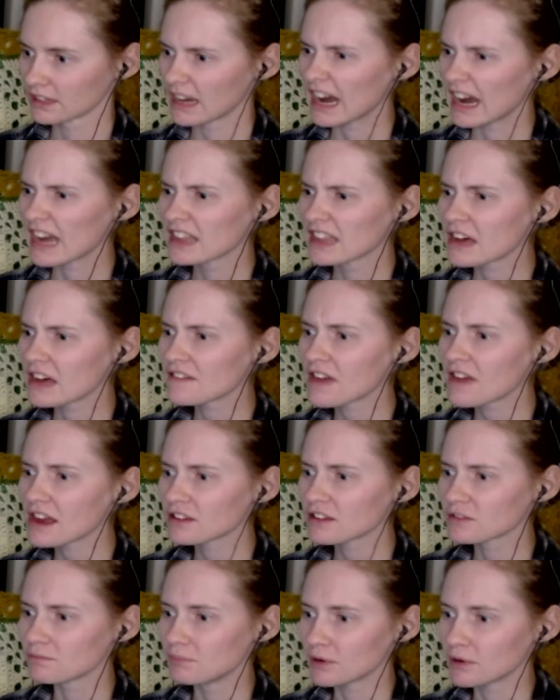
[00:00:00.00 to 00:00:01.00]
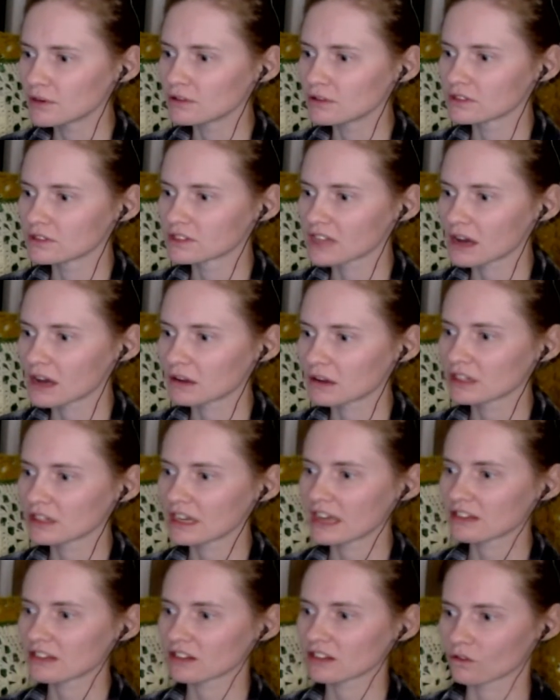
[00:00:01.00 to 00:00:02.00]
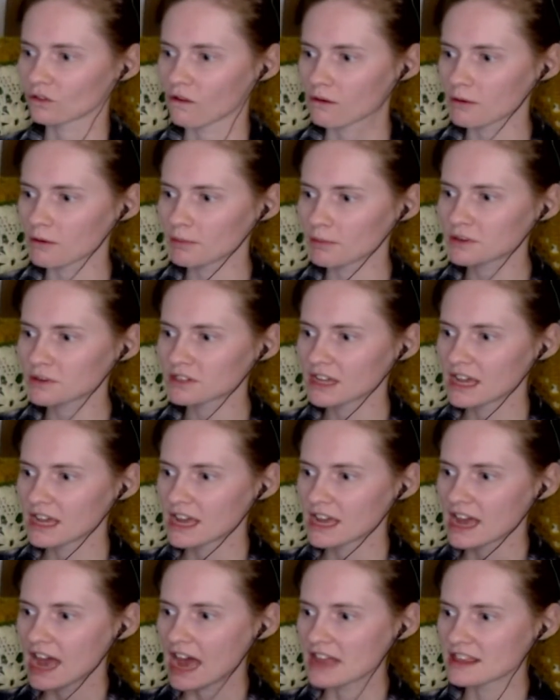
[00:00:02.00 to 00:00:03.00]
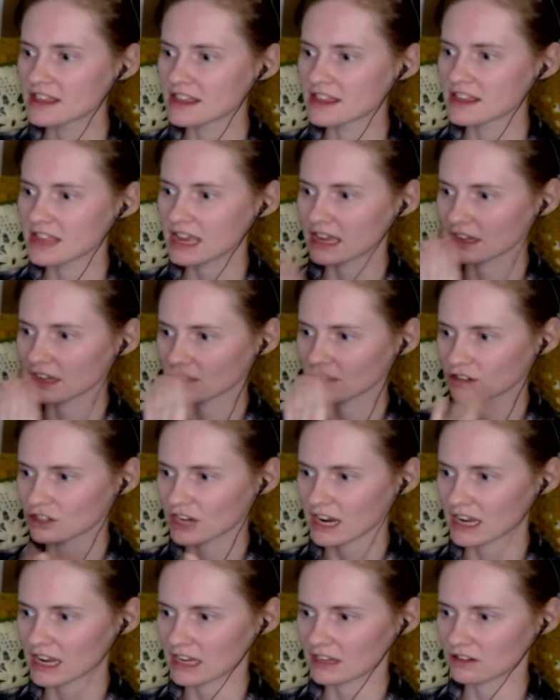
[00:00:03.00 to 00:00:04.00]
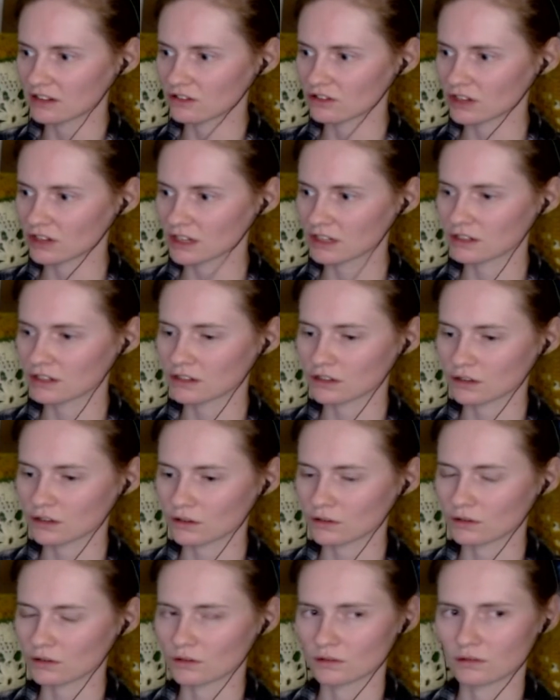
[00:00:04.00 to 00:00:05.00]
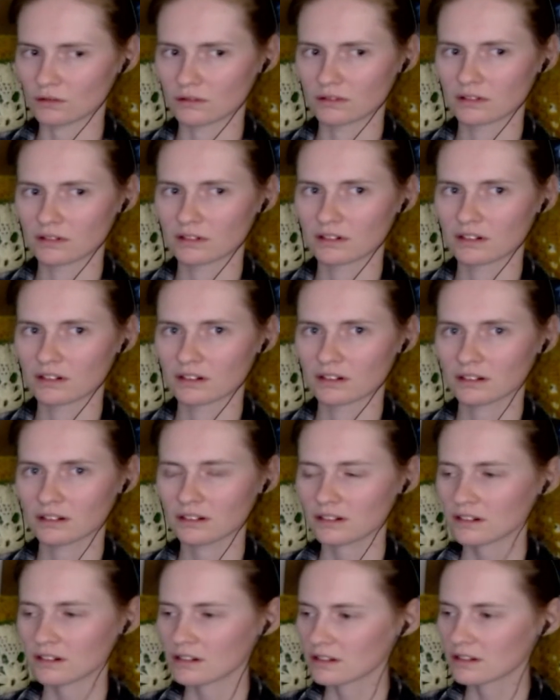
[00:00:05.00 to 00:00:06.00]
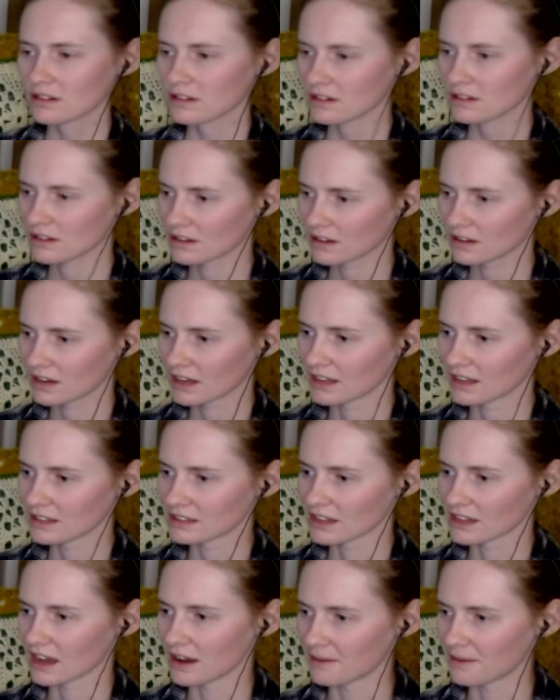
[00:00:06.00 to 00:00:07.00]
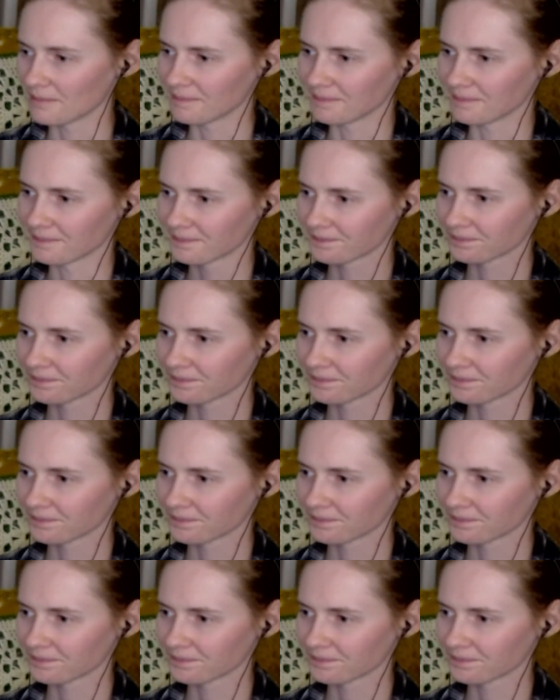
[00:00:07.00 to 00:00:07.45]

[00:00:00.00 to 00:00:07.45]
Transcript: I love his boots. How is he has like normal boots, and then they can change into his um